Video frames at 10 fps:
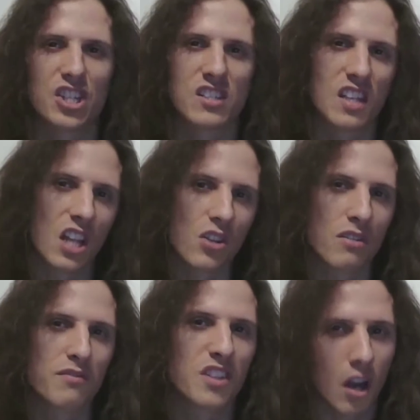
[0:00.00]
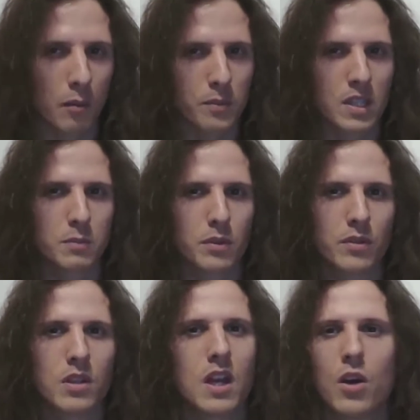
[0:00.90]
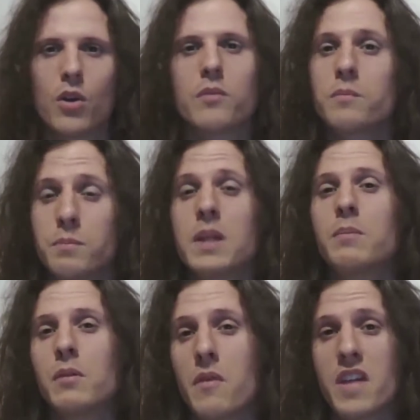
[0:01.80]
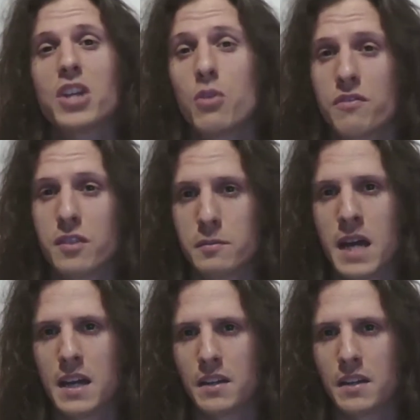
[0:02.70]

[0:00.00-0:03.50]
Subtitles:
a lot of young people or people with a youthful mind